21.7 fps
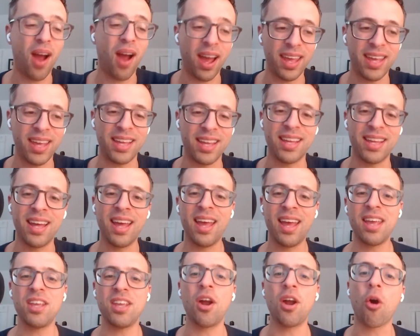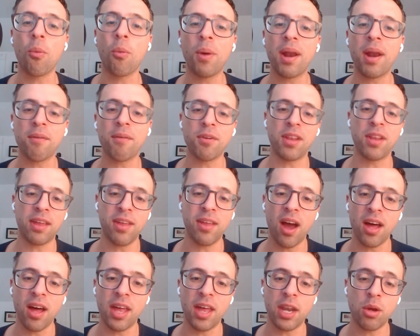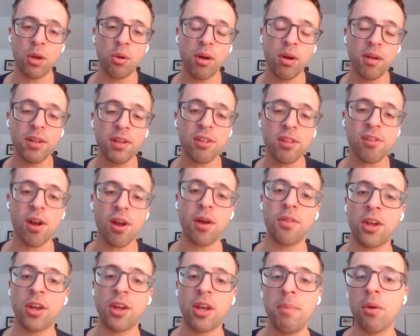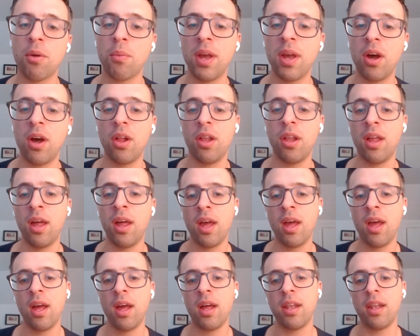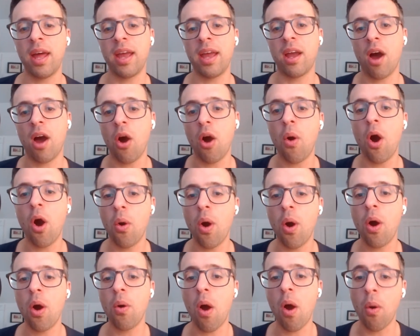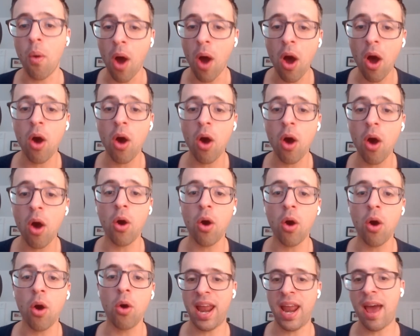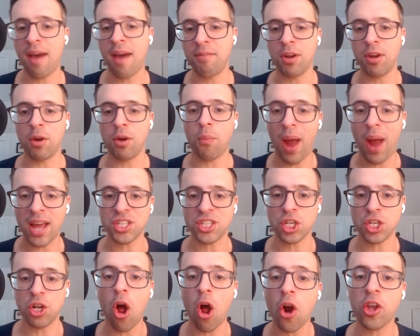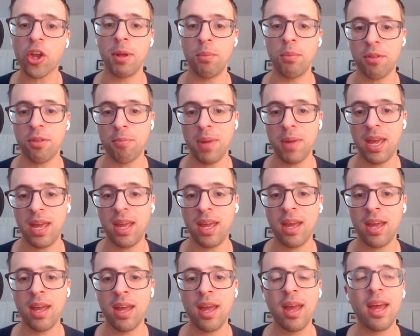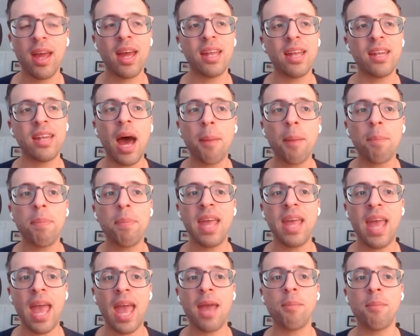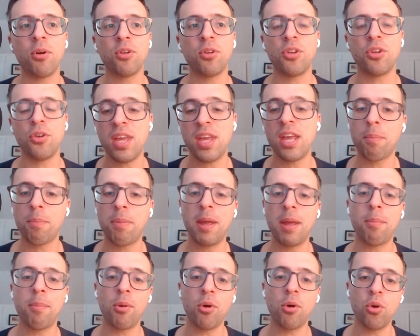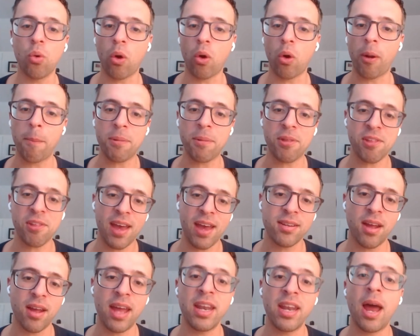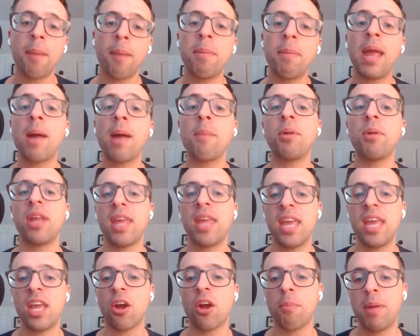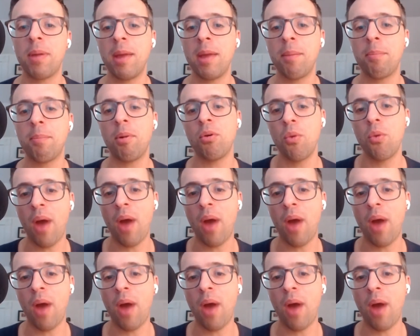crying you know or whatever like the online equivalents are there can be a real like oh ho ho ho ho like you're not having a rational argument with me yeah. not being able to hear people who are upset and not being able to hear people